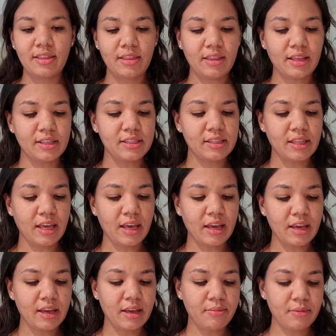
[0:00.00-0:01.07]
That's
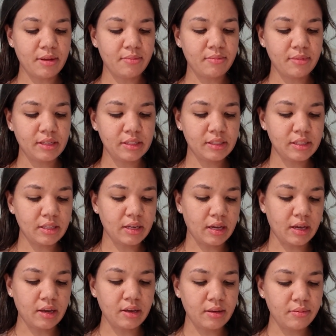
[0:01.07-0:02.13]
that. I'm gonna mix it
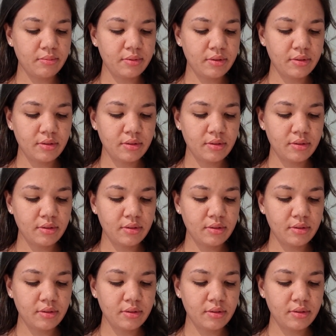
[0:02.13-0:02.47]
up.